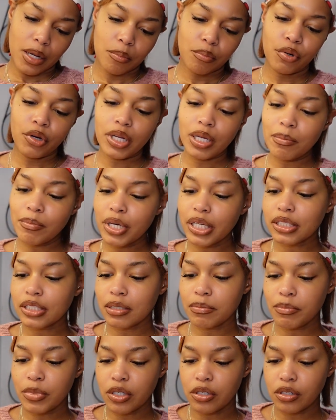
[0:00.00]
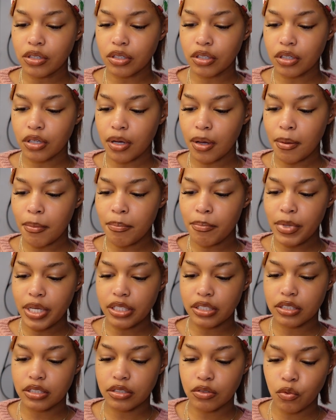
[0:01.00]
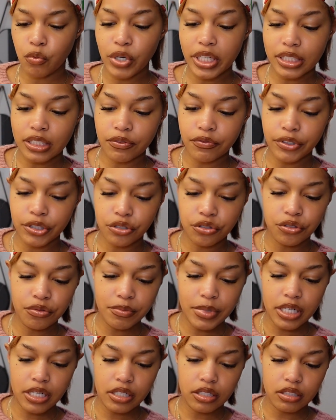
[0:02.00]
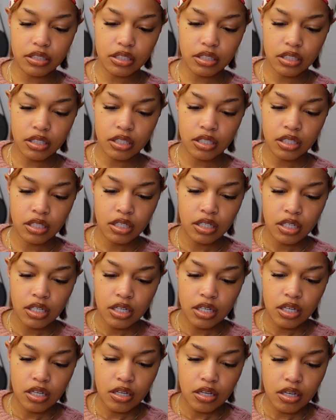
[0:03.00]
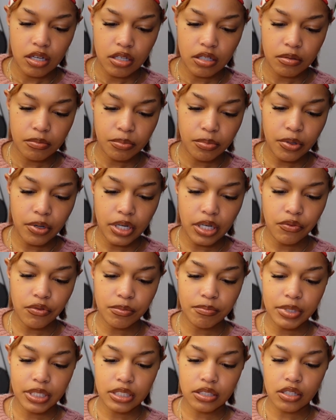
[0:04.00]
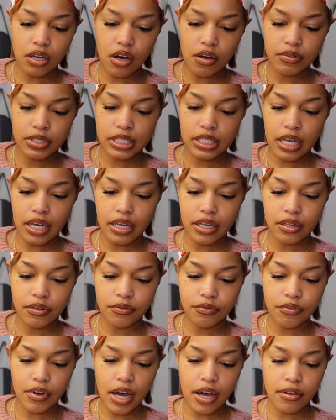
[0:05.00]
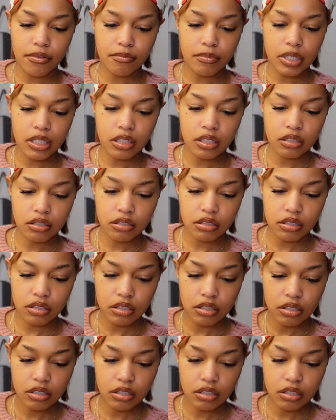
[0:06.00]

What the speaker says: Pudding mixed in milk, whisk for 2 minutes. Pudding will be soft set in 5 minutes.